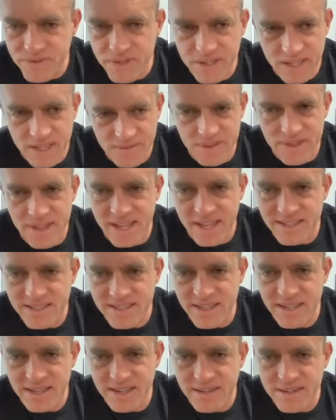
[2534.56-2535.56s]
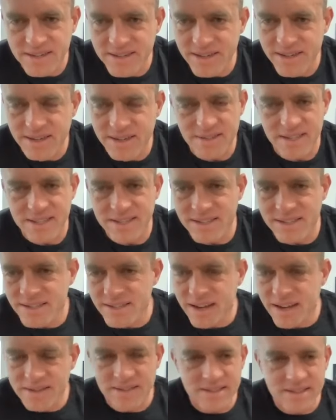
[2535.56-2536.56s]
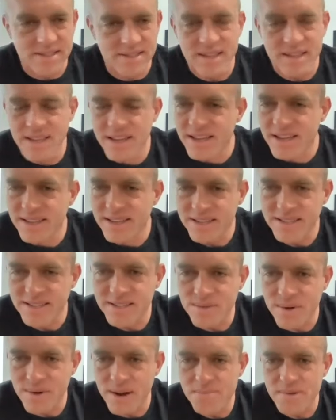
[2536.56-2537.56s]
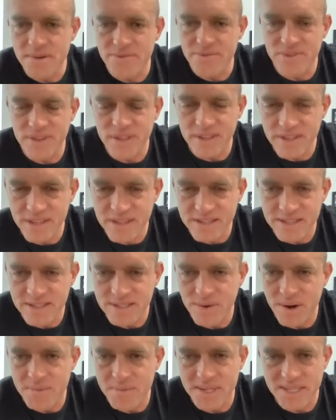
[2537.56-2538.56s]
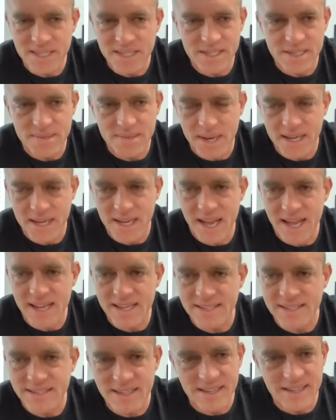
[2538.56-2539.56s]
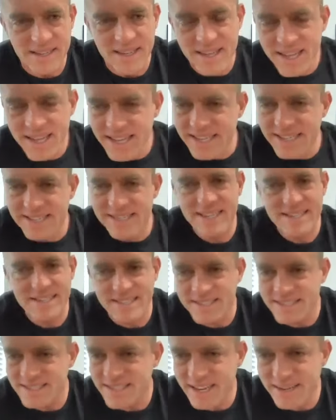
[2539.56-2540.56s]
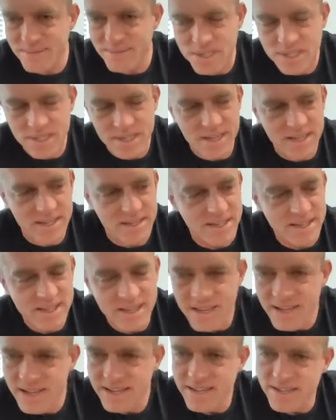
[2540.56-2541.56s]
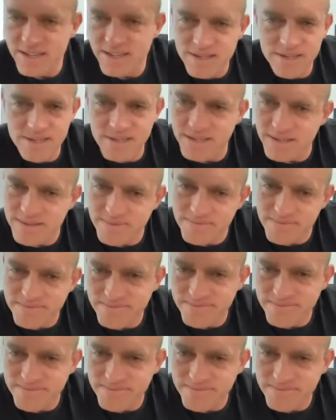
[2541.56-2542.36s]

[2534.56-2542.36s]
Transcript: to give you that skill and i was like dude was just, this is what i've been feeling this is what i've been teaching my guys and then he says the same shit it's just